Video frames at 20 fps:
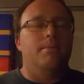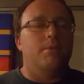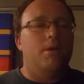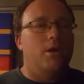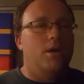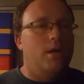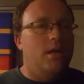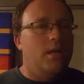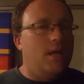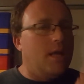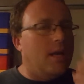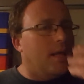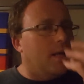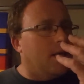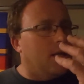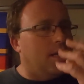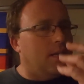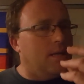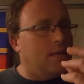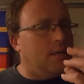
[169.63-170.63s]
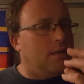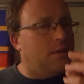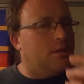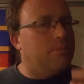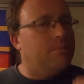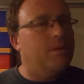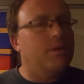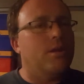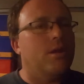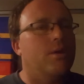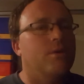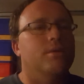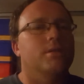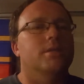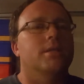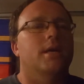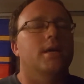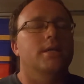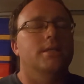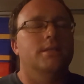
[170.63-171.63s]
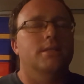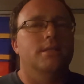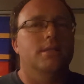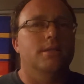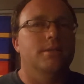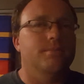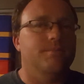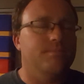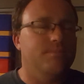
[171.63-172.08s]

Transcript: Only getting a little bit though on the taste.